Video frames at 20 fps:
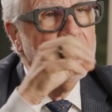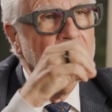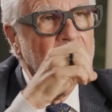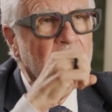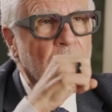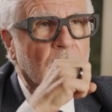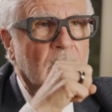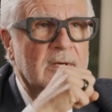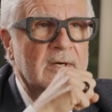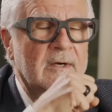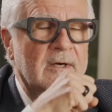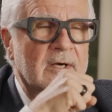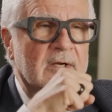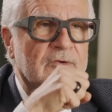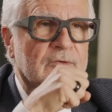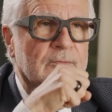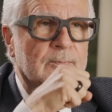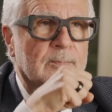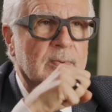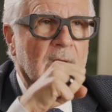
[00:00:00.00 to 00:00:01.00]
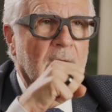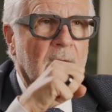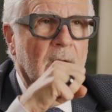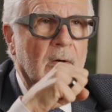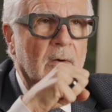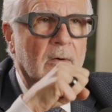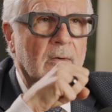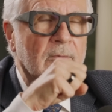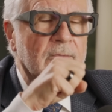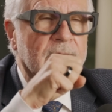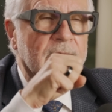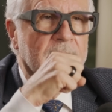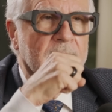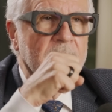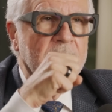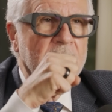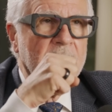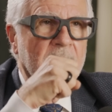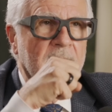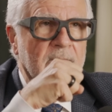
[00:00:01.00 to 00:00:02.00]
And when it explodes,
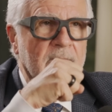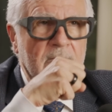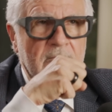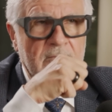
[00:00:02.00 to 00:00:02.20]
it